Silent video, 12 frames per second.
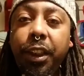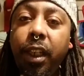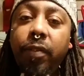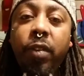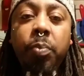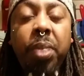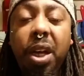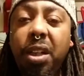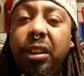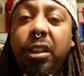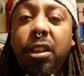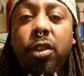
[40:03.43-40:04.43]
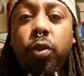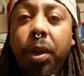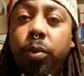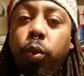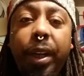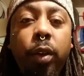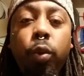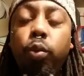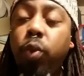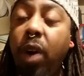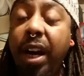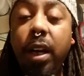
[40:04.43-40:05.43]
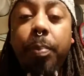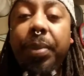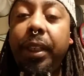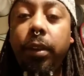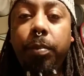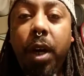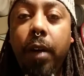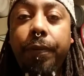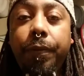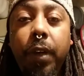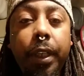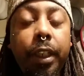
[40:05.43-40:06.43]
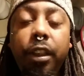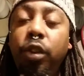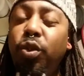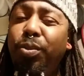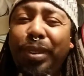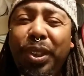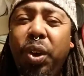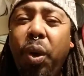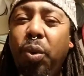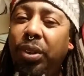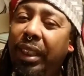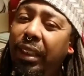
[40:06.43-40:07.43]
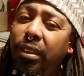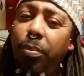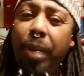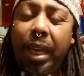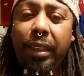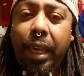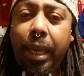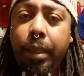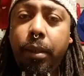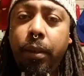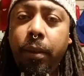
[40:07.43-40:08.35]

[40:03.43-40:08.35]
of the Bloods and the Crips ready to run up in this motherfucker, and you gonna dissipate that?